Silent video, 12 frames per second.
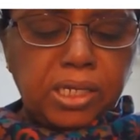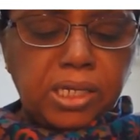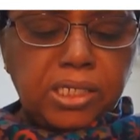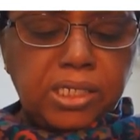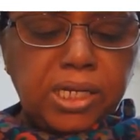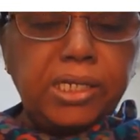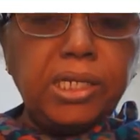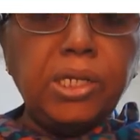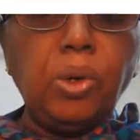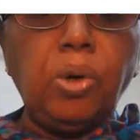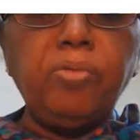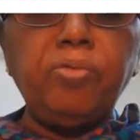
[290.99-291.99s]
center
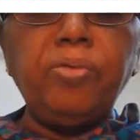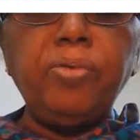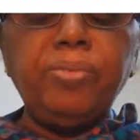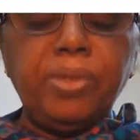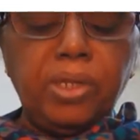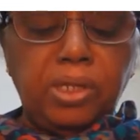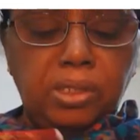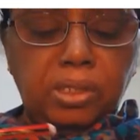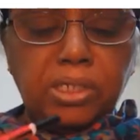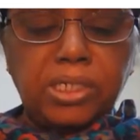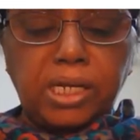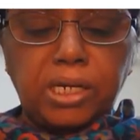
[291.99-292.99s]
of the
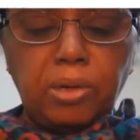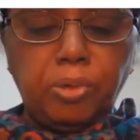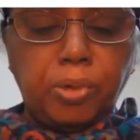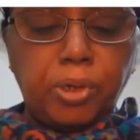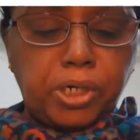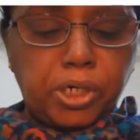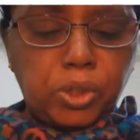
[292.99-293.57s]
sacral promontory.